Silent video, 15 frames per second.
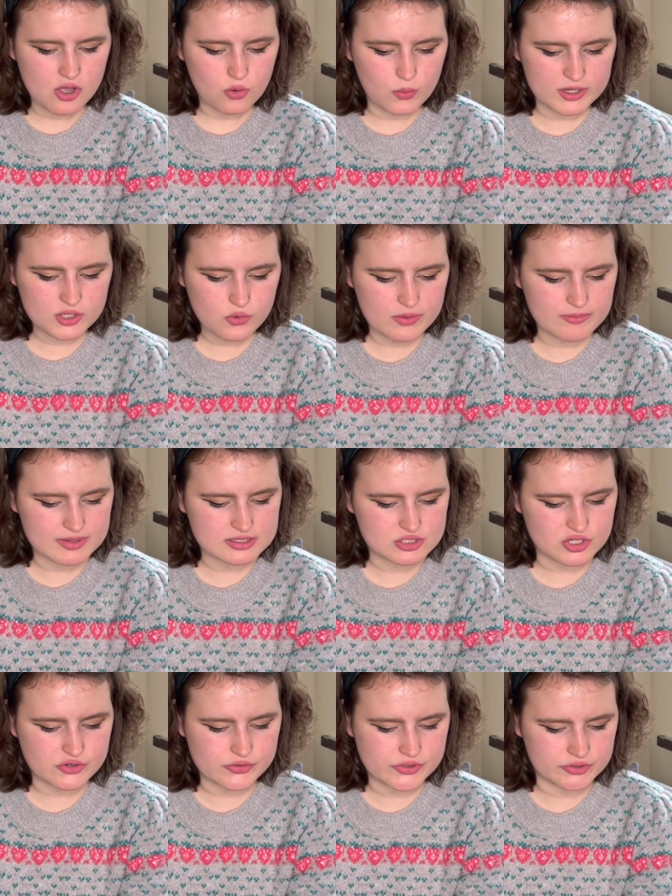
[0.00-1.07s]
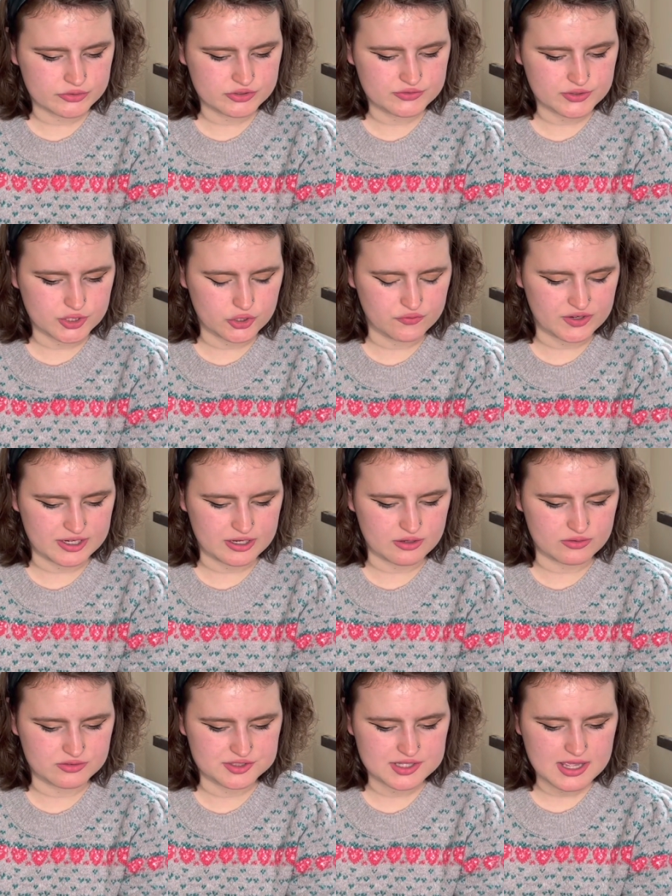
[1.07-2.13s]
What equipment do you use for your videos,